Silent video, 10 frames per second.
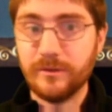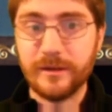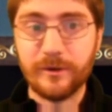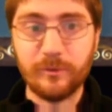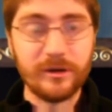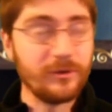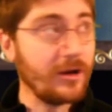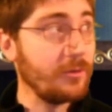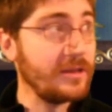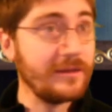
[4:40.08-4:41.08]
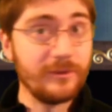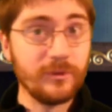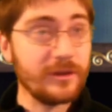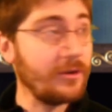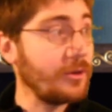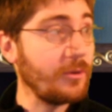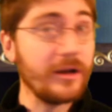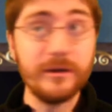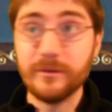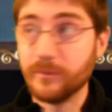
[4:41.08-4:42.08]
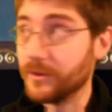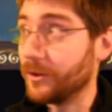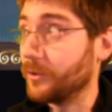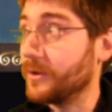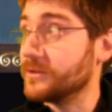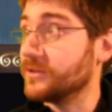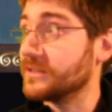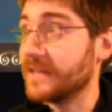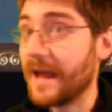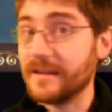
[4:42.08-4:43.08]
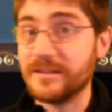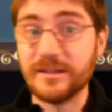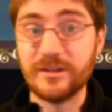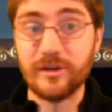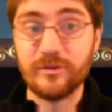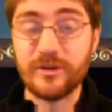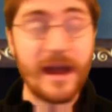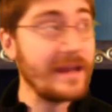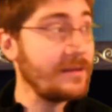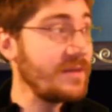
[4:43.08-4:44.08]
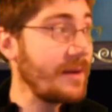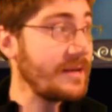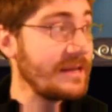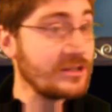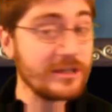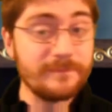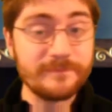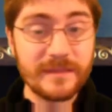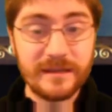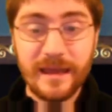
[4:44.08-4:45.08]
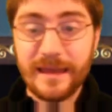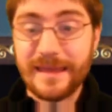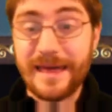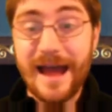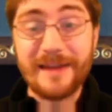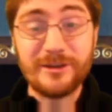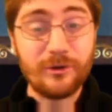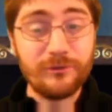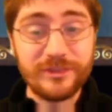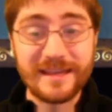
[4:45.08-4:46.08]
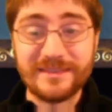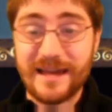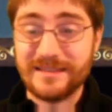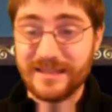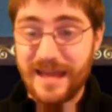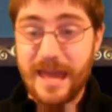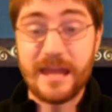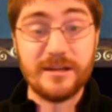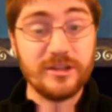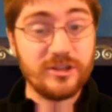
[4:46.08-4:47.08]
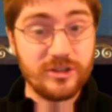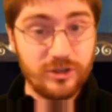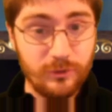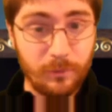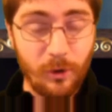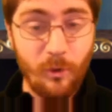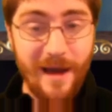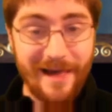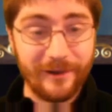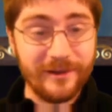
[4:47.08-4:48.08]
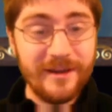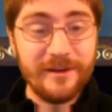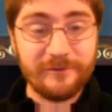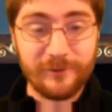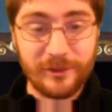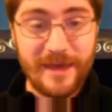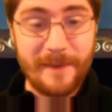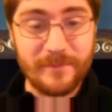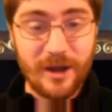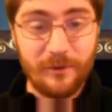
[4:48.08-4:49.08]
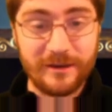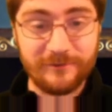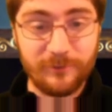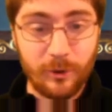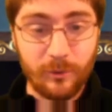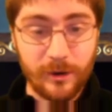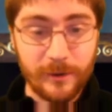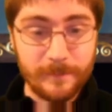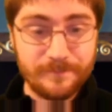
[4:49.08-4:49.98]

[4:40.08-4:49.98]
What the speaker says: Like, what, we're the only one? We're the only ones who decided to, unite and become a nation? Yeah, I don't think that's going to end super well for them going forward.